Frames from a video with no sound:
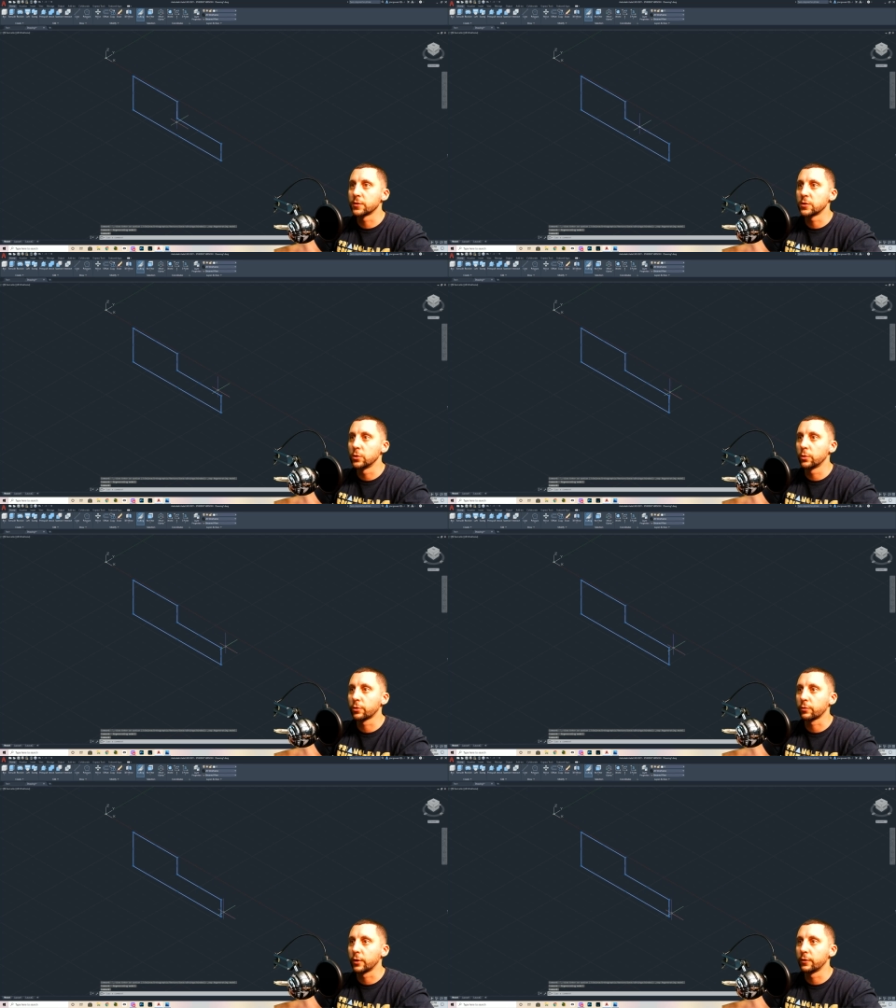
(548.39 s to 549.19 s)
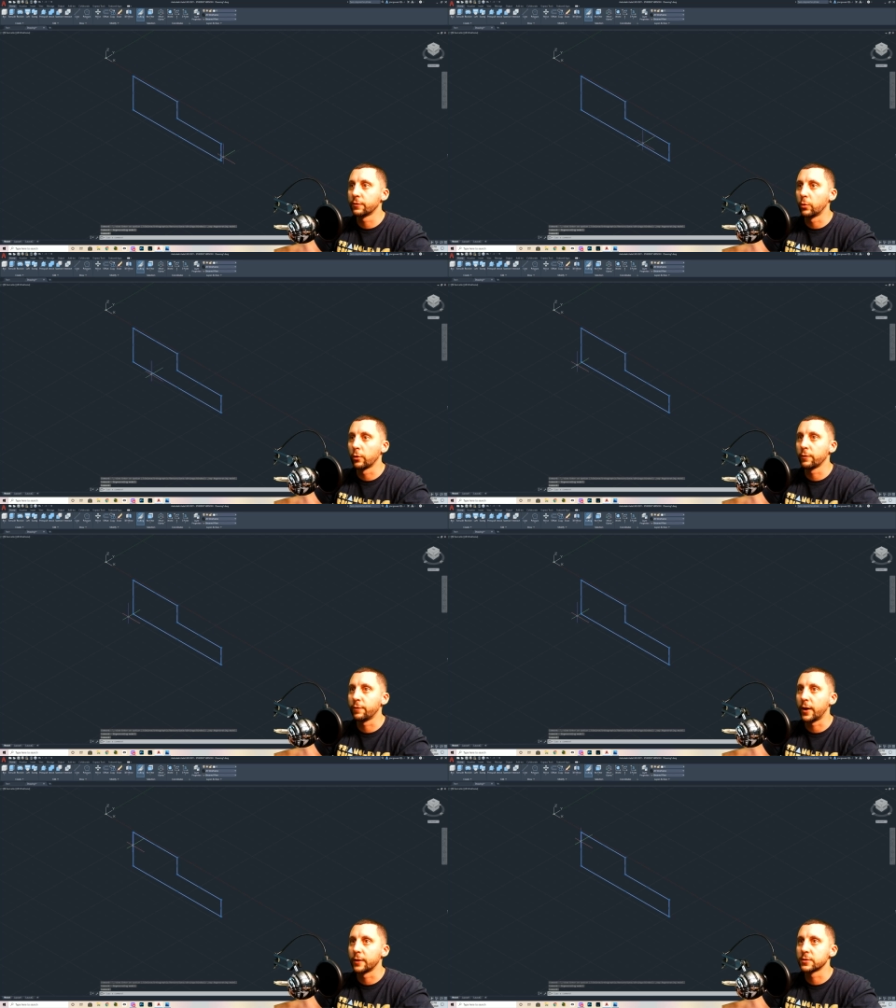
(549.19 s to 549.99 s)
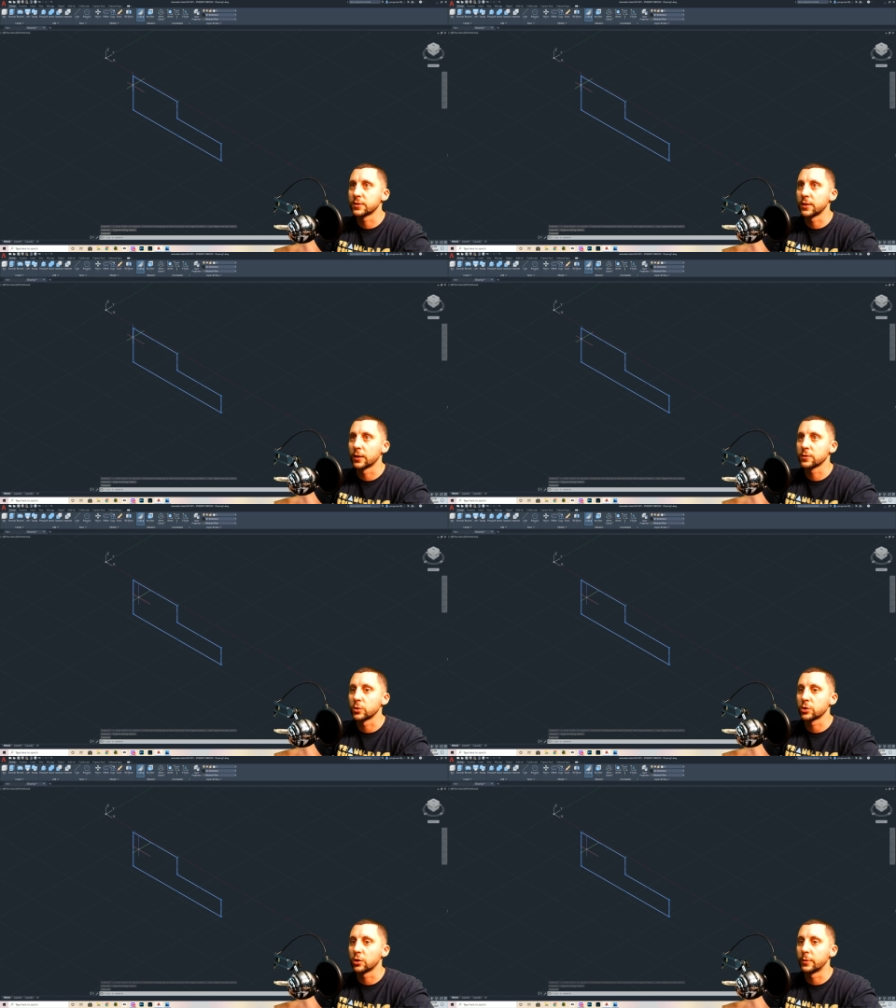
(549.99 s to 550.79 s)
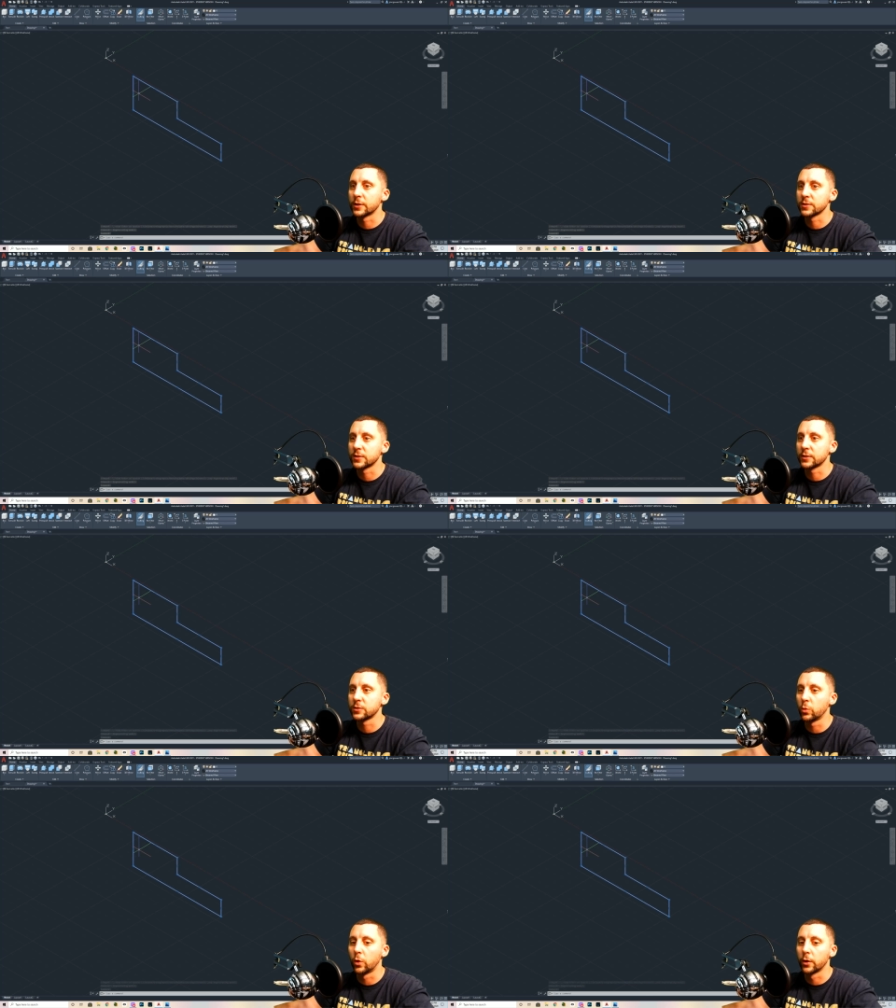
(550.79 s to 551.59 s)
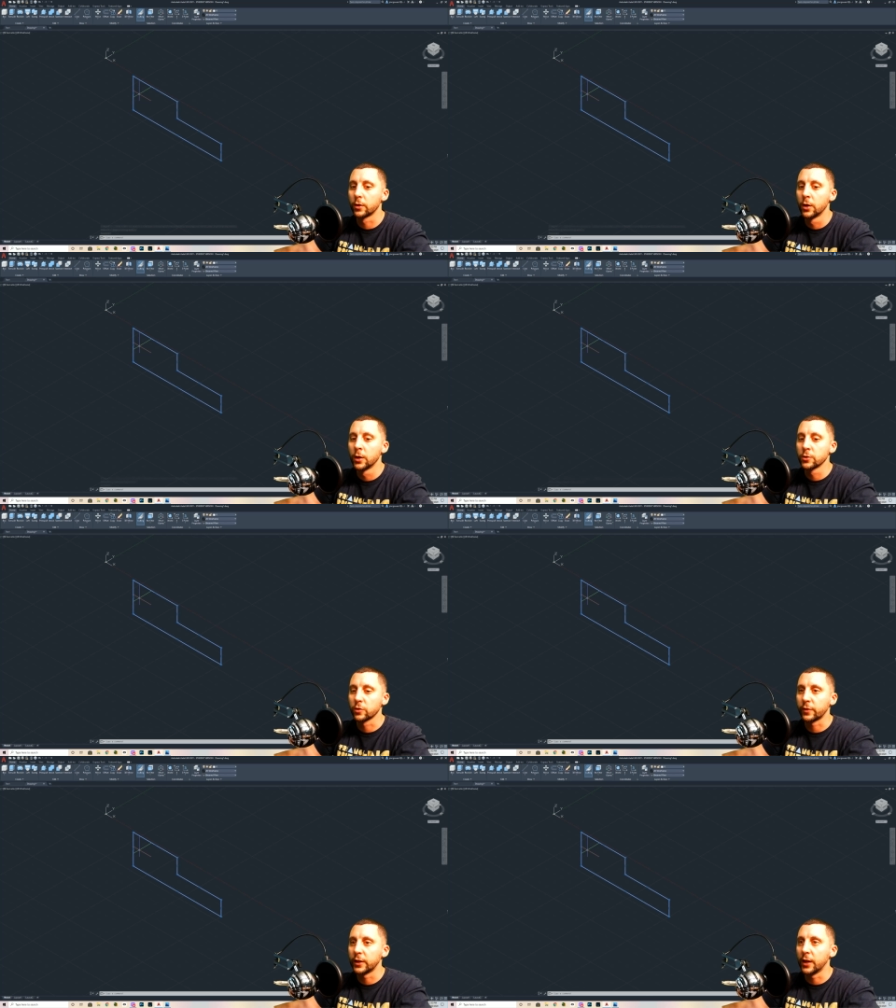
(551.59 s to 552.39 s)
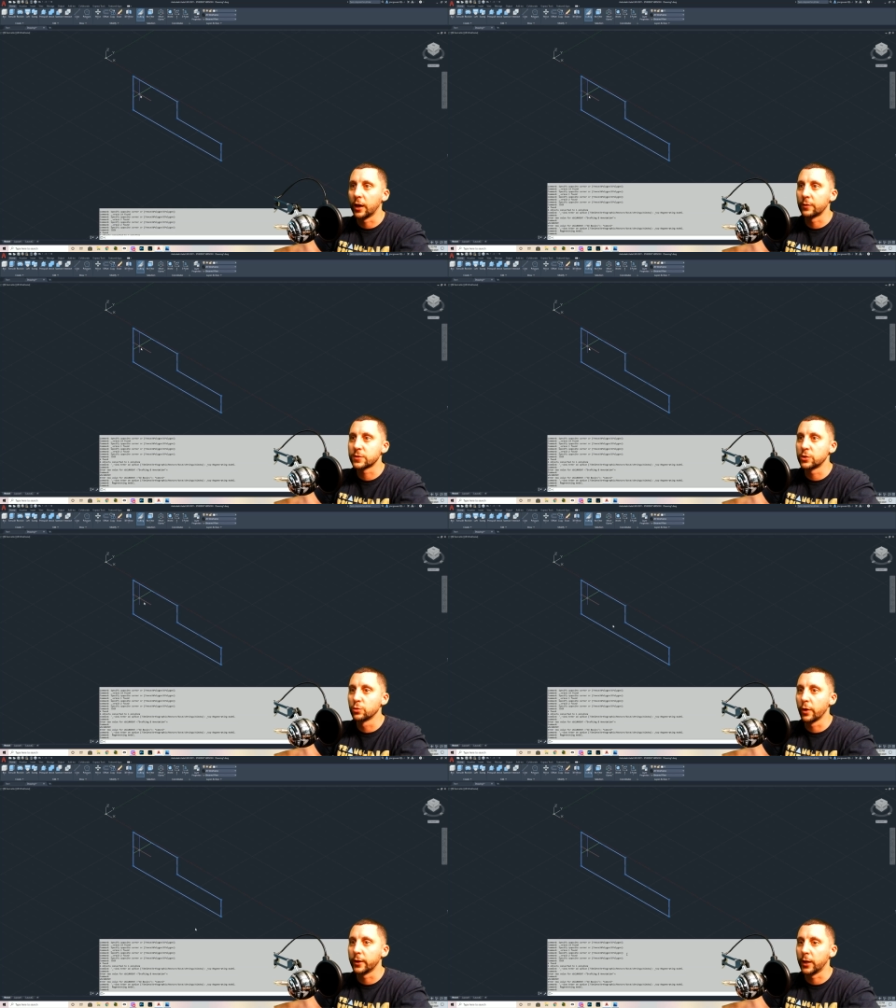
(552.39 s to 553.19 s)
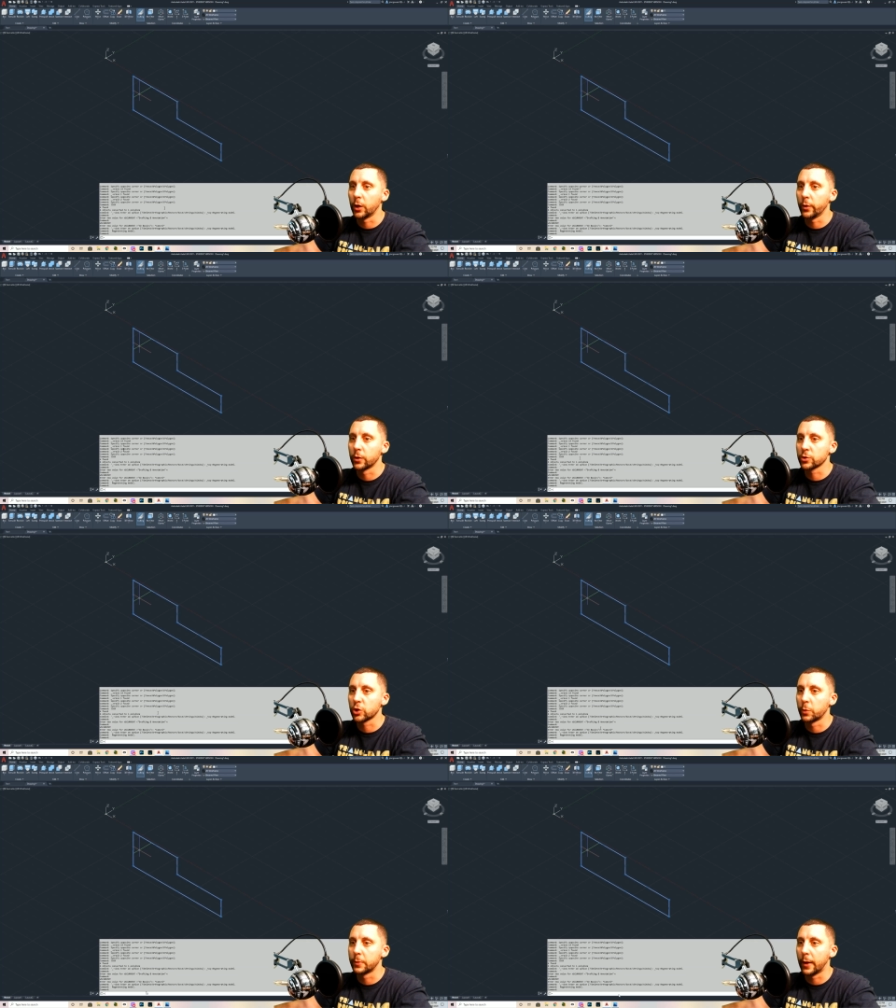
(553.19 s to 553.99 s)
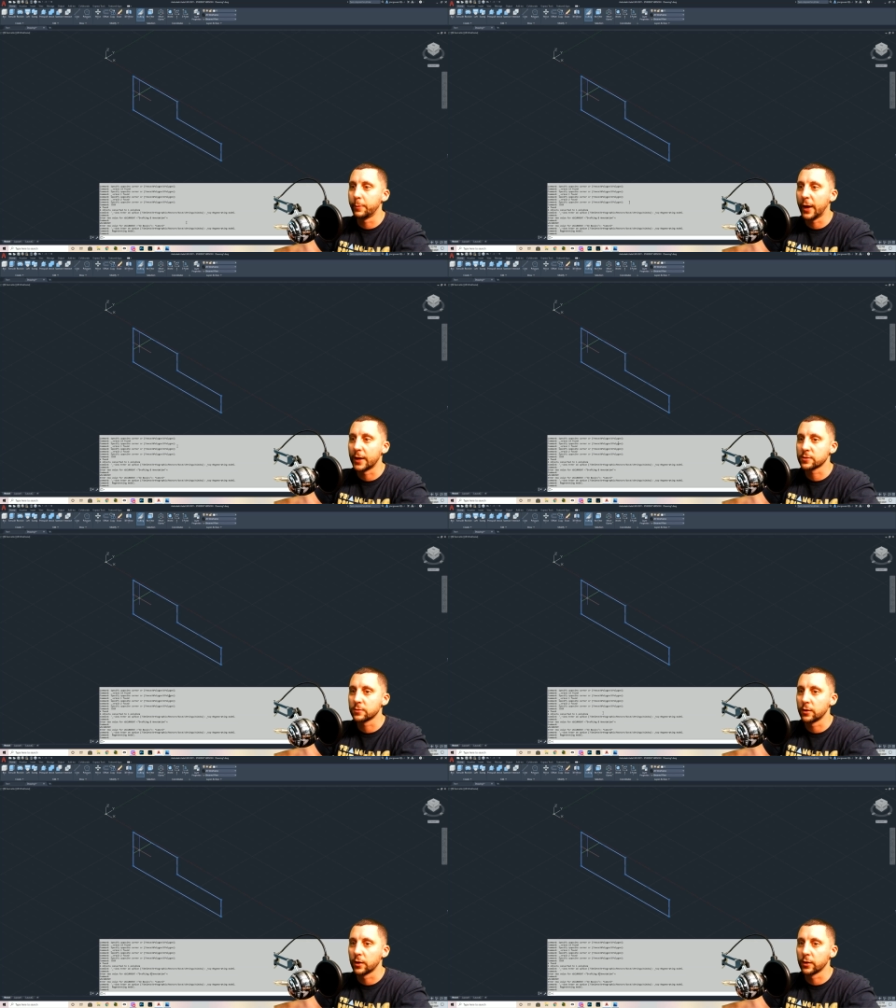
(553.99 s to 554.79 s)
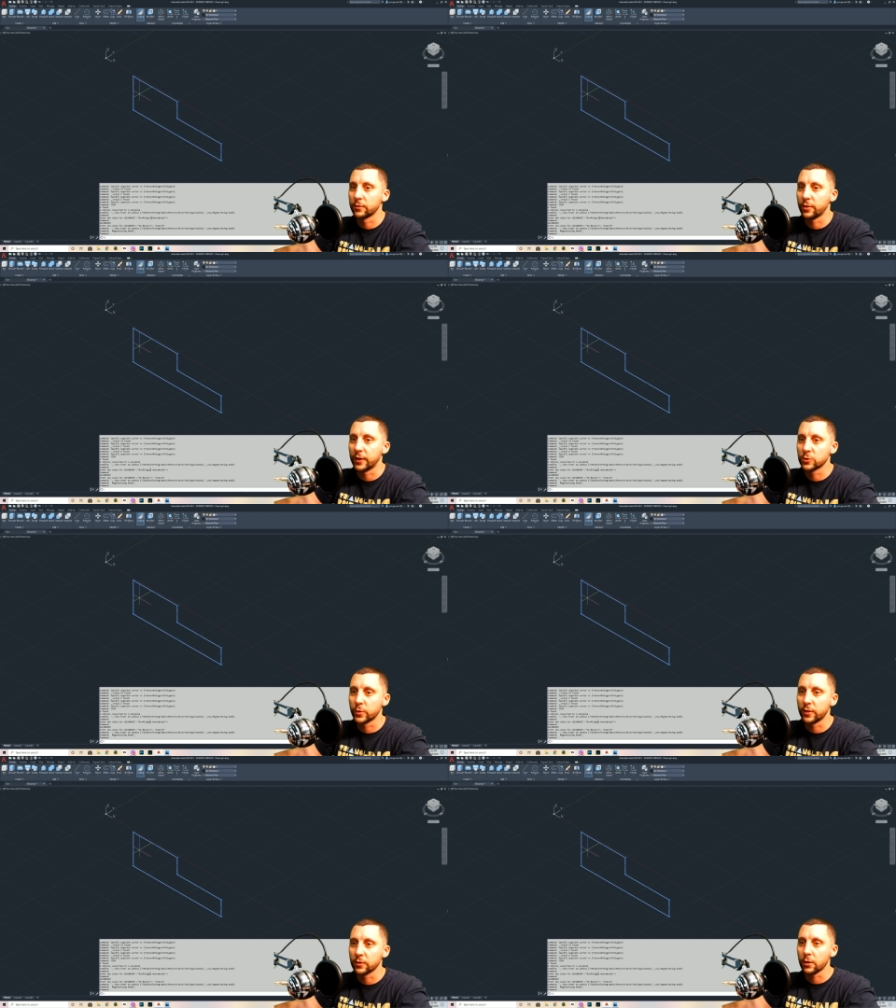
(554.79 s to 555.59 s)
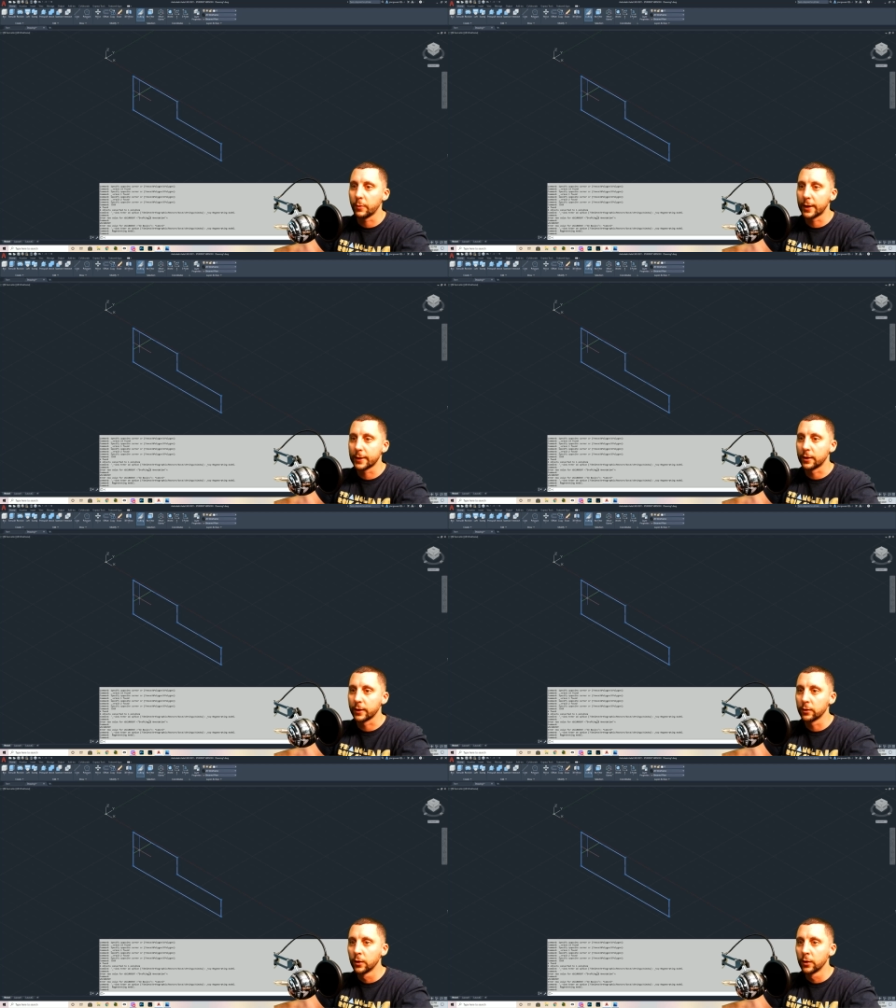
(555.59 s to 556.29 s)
2, 3, 4, 5, 6 so it should have been a 6 to 1 so if I hit F2 right now, it'll show me my past uh, things within the command line.